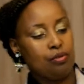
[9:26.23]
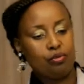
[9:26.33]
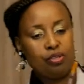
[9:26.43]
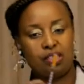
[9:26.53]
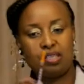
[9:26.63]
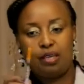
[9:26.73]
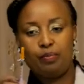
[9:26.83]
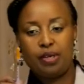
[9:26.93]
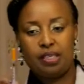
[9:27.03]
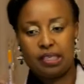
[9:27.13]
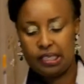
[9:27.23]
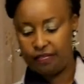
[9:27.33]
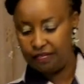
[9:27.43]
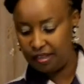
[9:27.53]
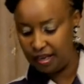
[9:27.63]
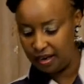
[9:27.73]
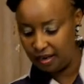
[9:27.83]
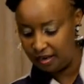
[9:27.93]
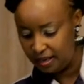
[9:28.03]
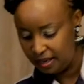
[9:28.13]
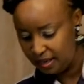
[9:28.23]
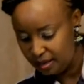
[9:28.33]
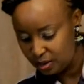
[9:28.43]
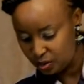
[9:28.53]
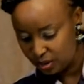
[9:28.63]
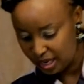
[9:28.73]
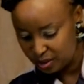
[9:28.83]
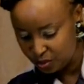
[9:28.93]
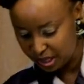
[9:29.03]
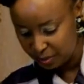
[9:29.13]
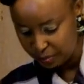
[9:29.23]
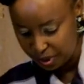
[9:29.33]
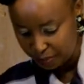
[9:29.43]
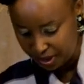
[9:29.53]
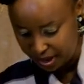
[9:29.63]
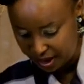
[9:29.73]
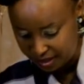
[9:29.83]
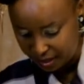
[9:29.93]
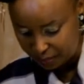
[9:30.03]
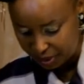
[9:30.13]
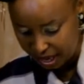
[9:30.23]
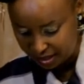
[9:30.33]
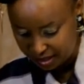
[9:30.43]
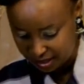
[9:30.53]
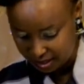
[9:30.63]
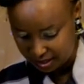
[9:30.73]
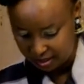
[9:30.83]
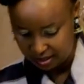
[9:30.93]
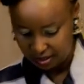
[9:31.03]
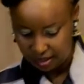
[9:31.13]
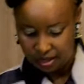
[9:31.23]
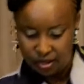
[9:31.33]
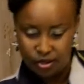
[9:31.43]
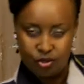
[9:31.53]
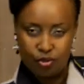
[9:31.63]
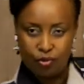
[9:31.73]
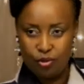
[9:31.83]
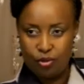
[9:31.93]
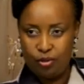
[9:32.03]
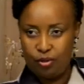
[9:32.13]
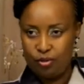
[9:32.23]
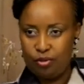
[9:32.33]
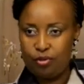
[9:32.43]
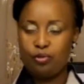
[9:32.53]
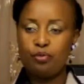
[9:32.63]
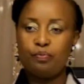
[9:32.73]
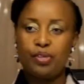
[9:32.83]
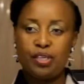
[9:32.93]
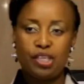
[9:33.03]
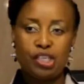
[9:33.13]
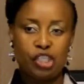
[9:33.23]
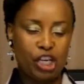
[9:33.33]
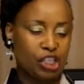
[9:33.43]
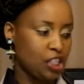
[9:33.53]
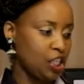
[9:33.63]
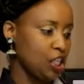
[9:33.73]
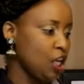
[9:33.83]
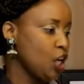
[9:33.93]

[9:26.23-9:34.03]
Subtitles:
just keep it safe there so that you can prepare the part you'll be injecting.